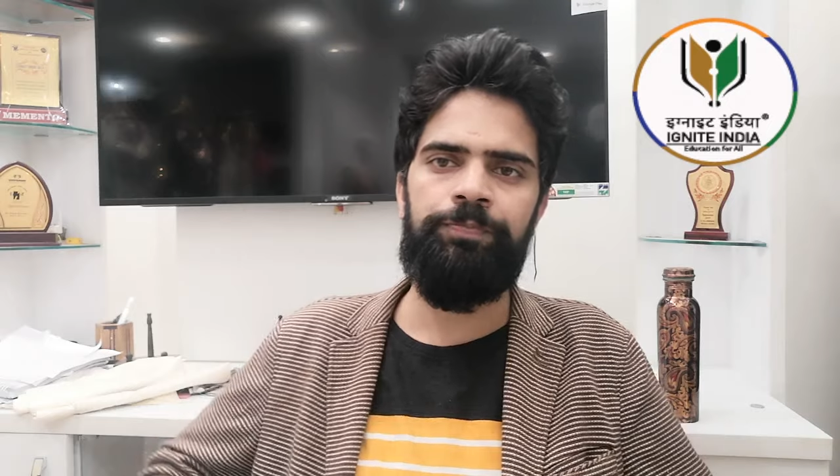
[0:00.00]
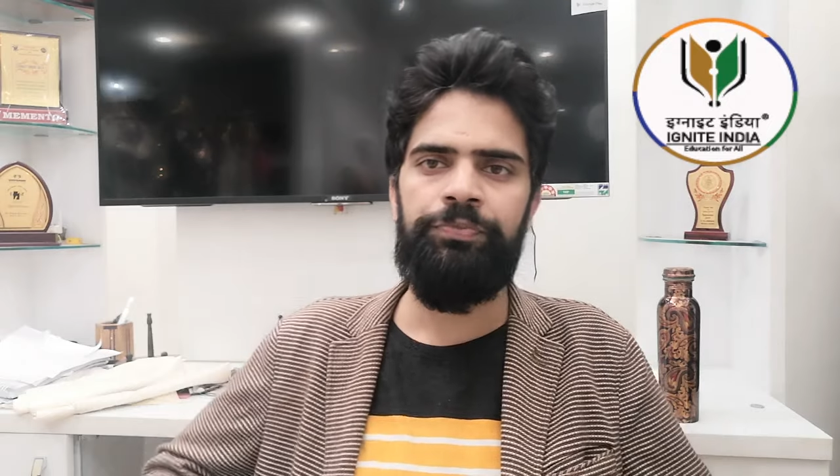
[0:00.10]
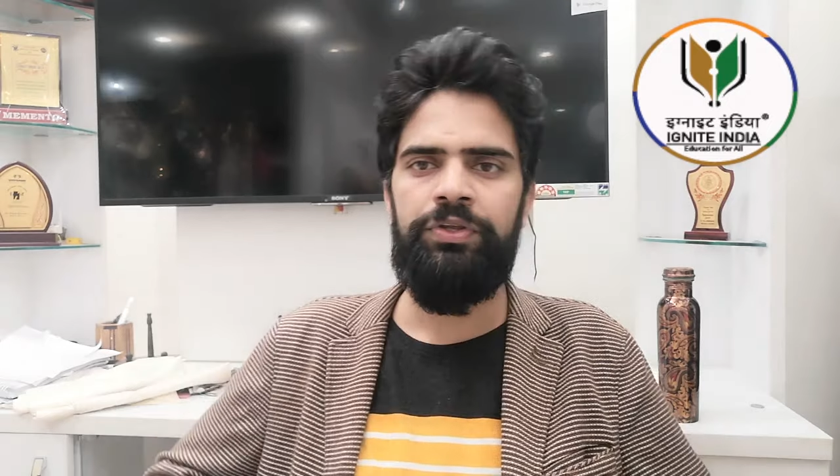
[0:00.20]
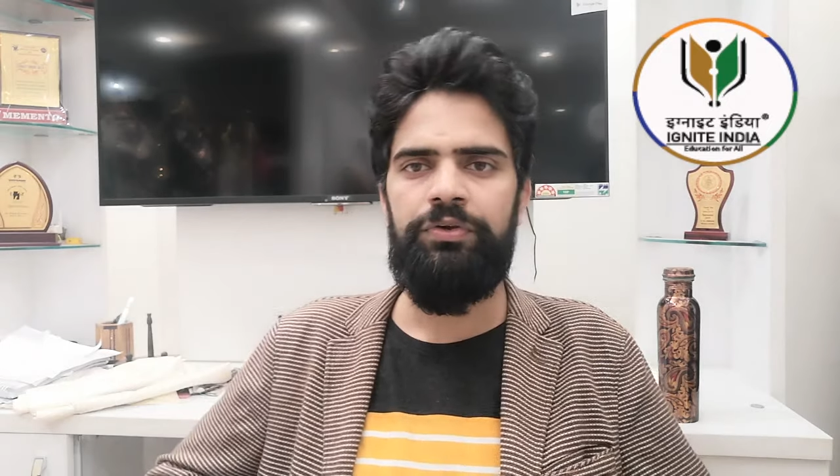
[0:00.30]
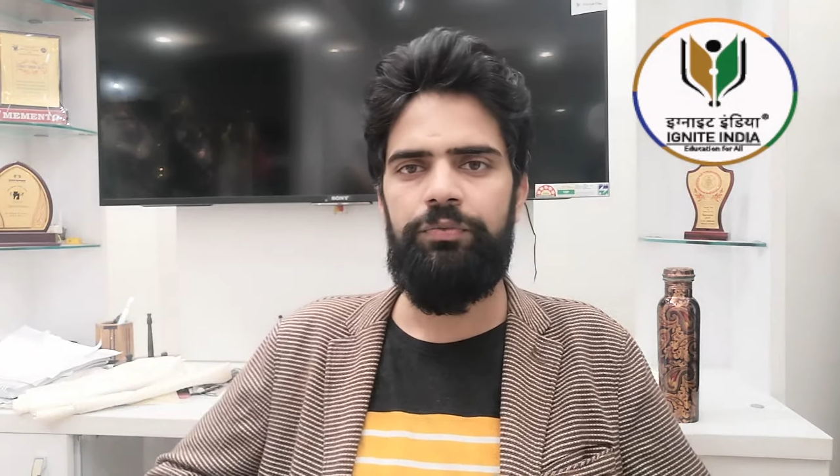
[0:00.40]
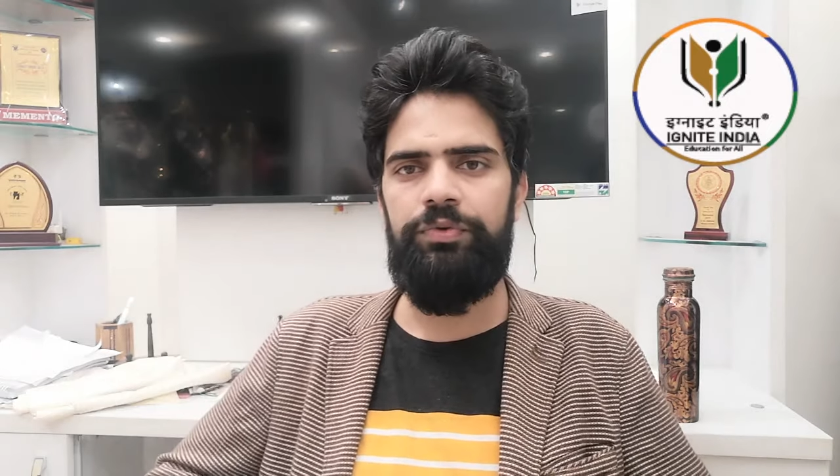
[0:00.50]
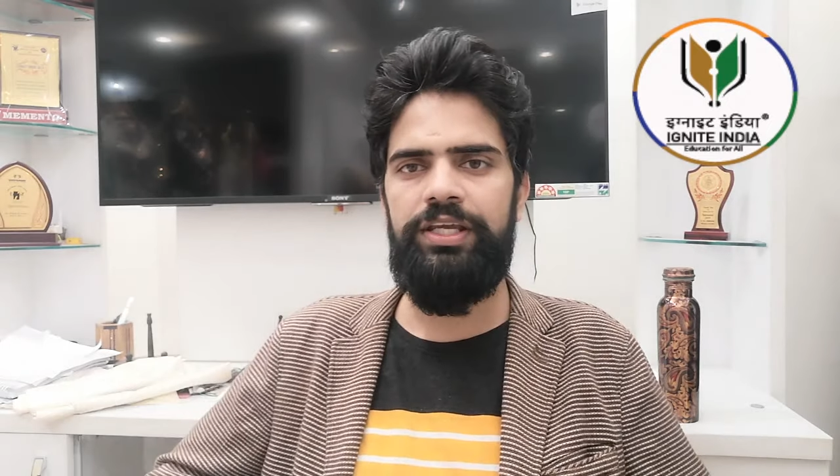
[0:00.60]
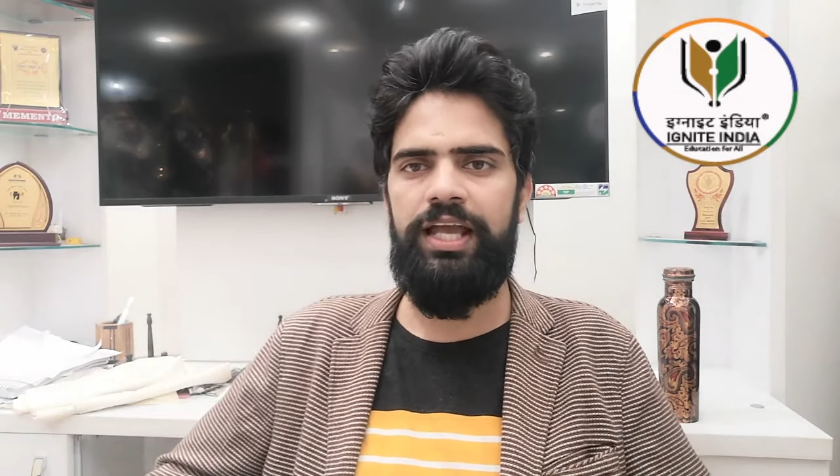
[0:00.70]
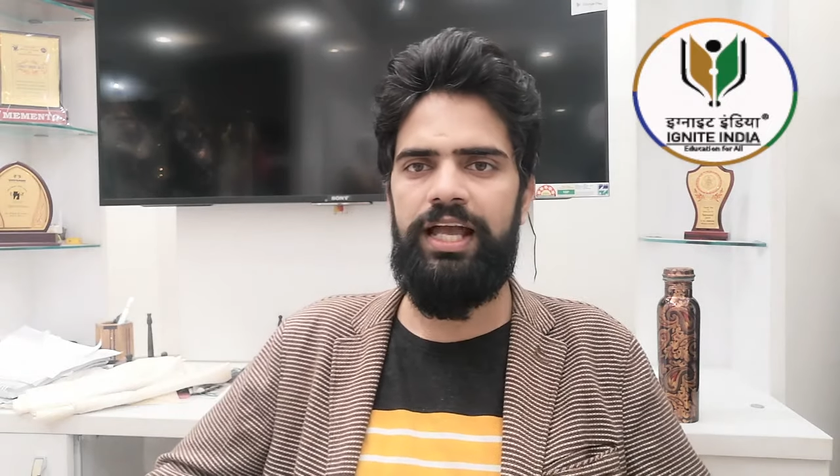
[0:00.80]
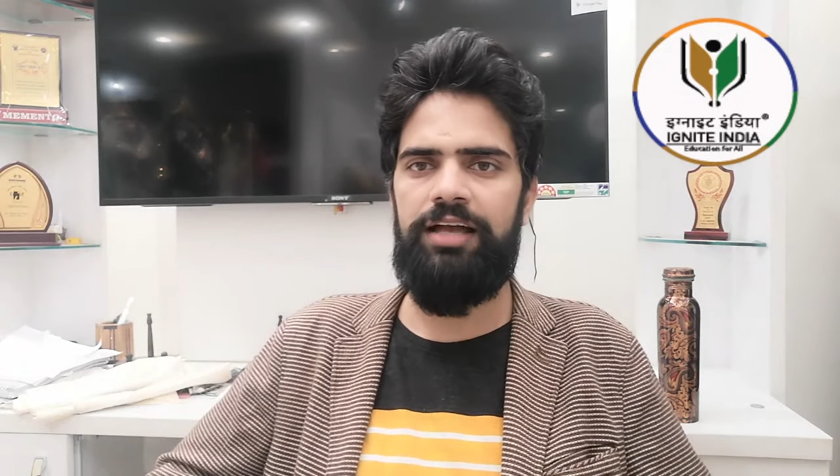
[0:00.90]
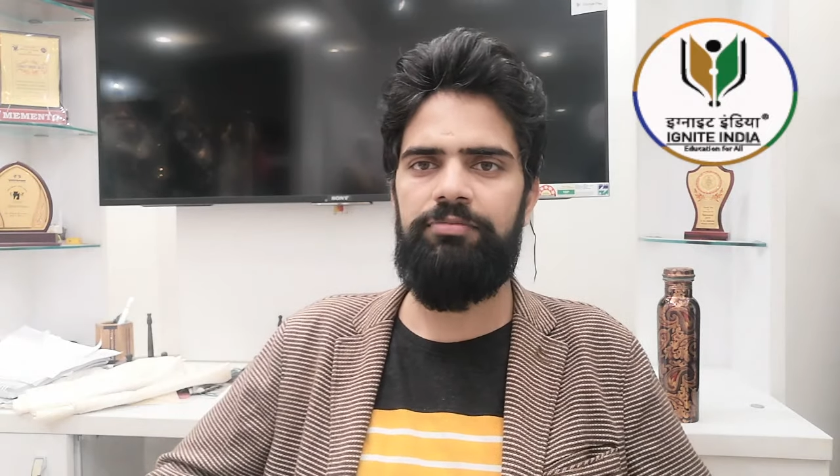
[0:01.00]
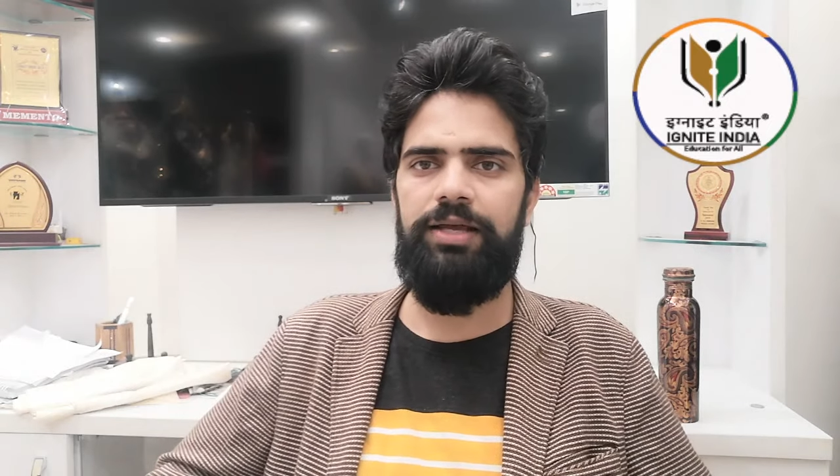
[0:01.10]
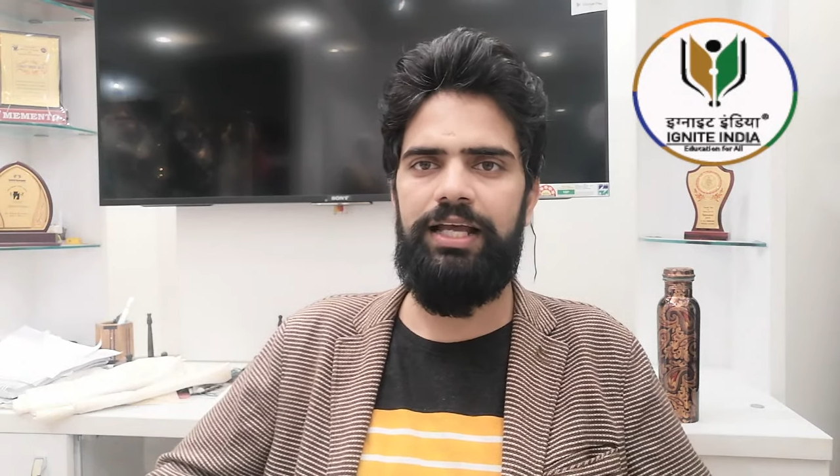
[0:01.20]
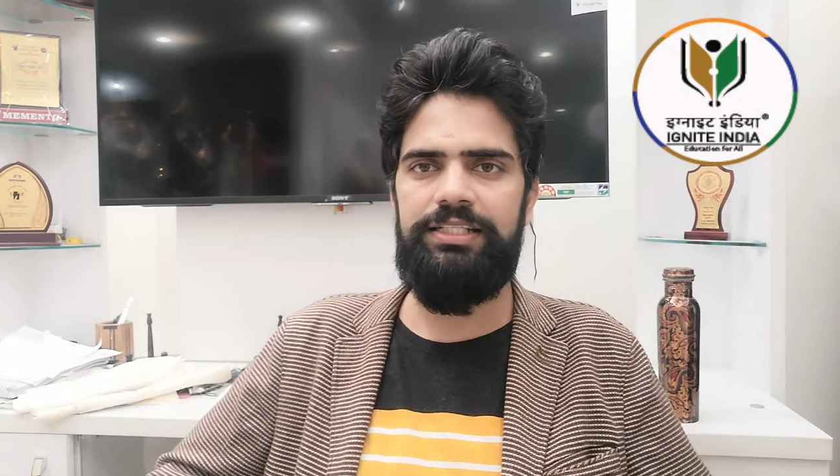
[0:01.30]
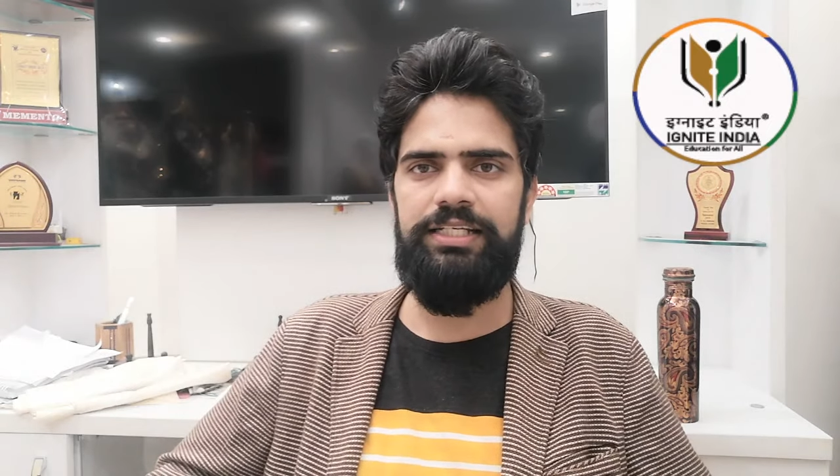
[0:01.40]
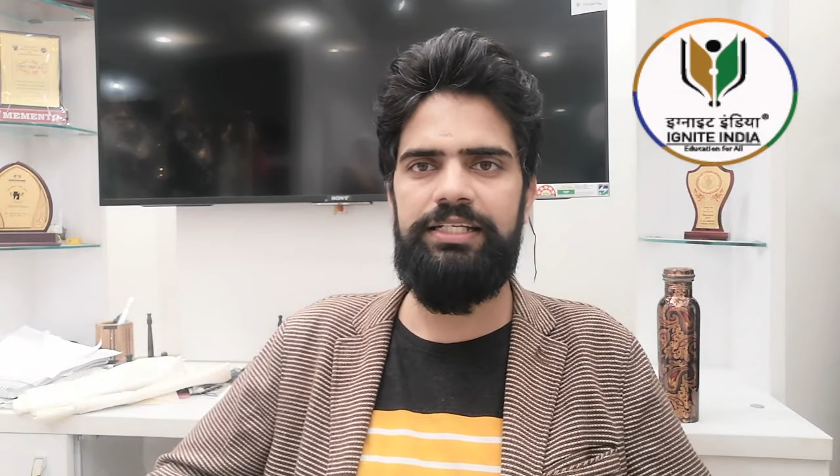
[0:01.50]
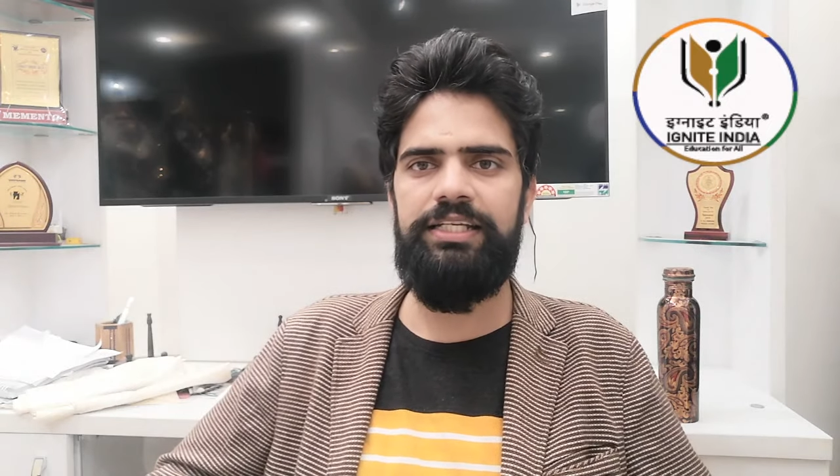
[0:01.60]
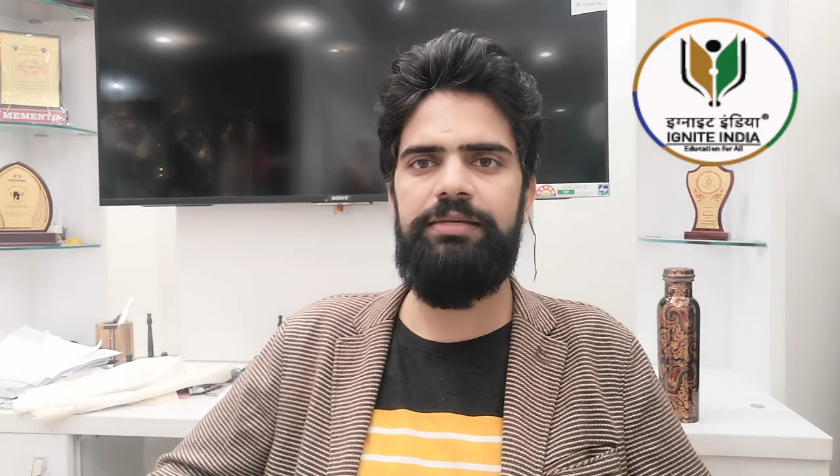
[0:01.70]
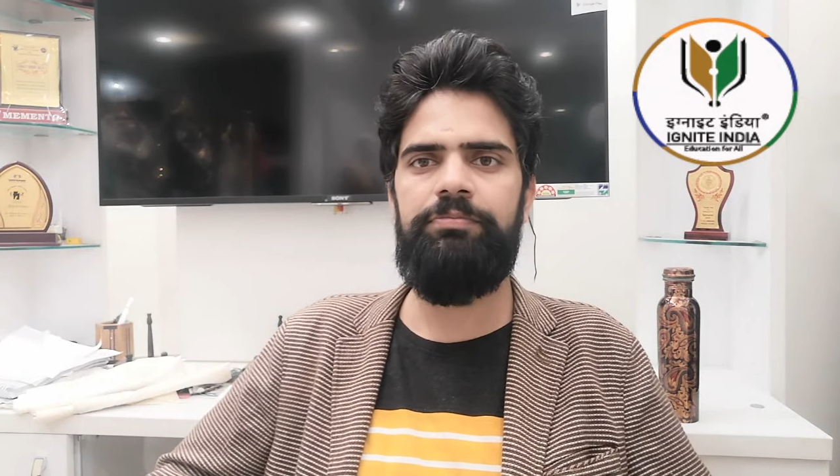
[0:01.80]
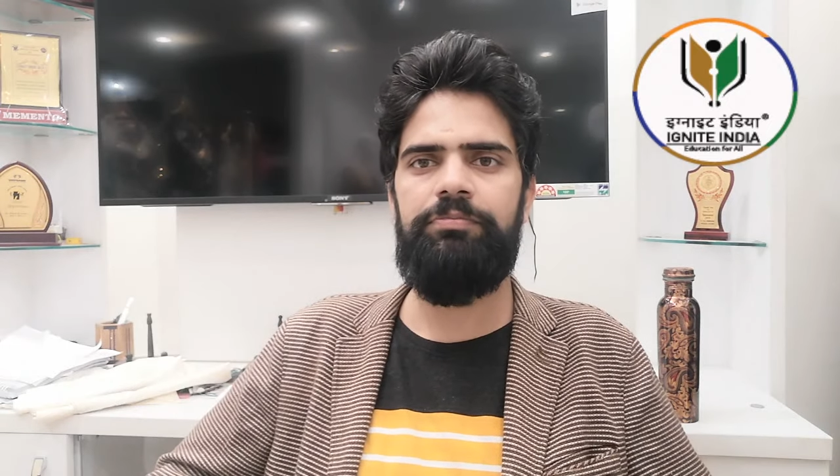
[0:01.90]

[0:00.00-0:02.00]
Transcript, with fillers: we have as a team